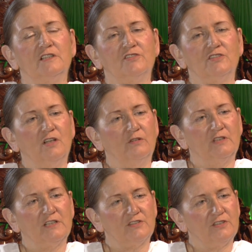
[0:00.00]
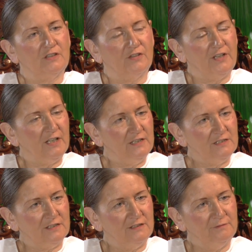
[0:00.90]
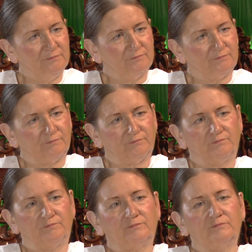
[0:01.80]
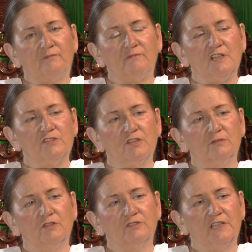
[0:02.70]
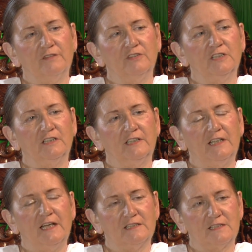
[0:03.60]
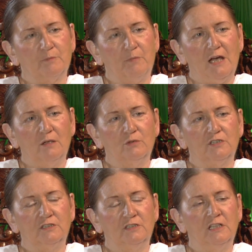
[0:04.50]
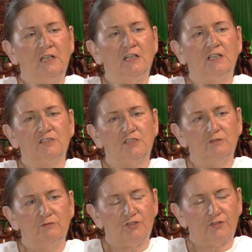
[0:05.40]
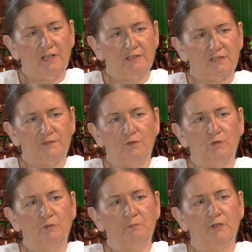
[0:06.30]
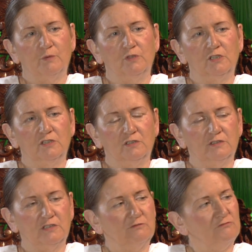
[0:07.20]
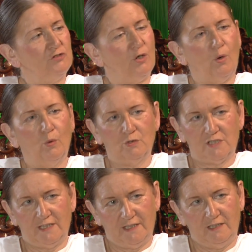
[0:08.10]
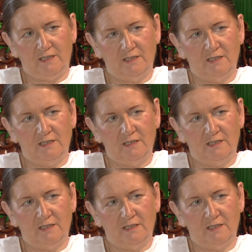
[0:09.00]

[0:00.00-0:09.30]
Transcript: is known as the creator. So God definitely has the power to transform the world totally.